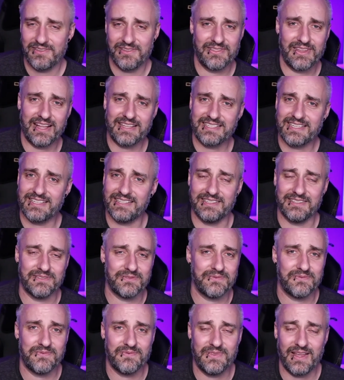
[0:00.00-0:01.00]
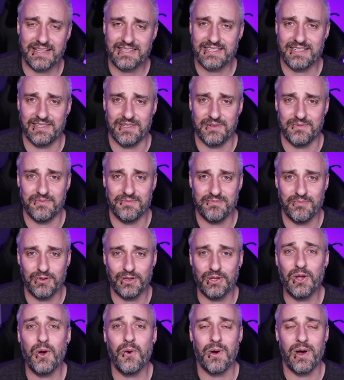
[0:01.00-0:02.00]
That's gonna
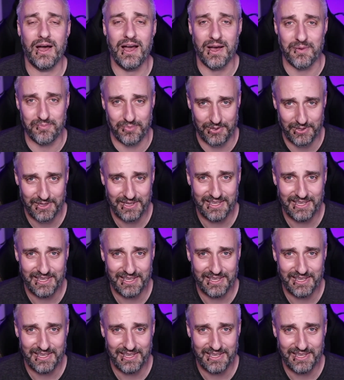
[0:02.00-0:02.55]
blow up